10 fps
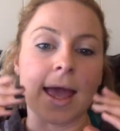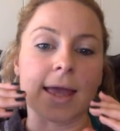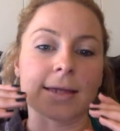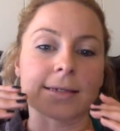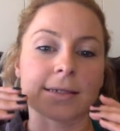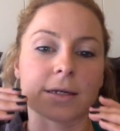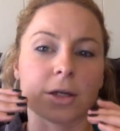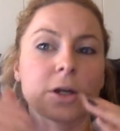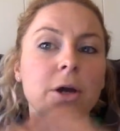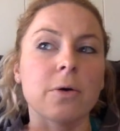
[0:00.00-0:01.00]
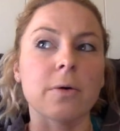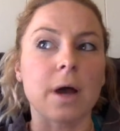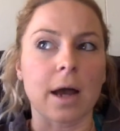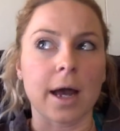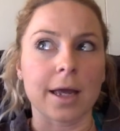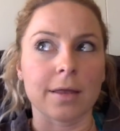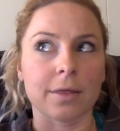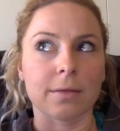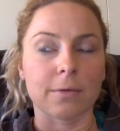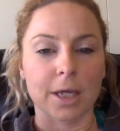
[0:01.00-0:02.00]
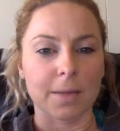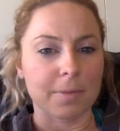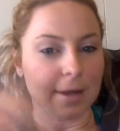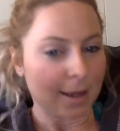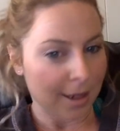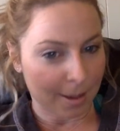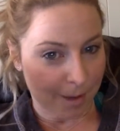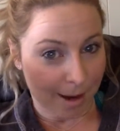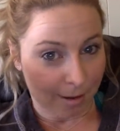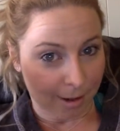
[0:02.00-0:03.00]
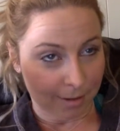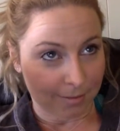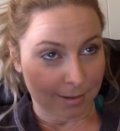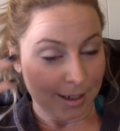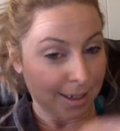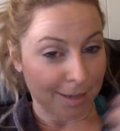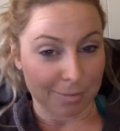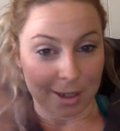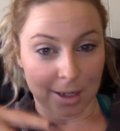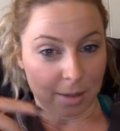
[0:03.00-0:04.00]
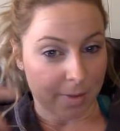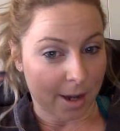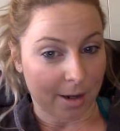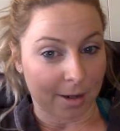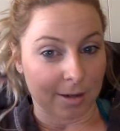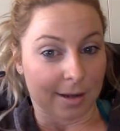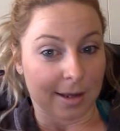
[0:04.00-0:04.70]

And, you know, I keep thinking about it and keep thinking about it.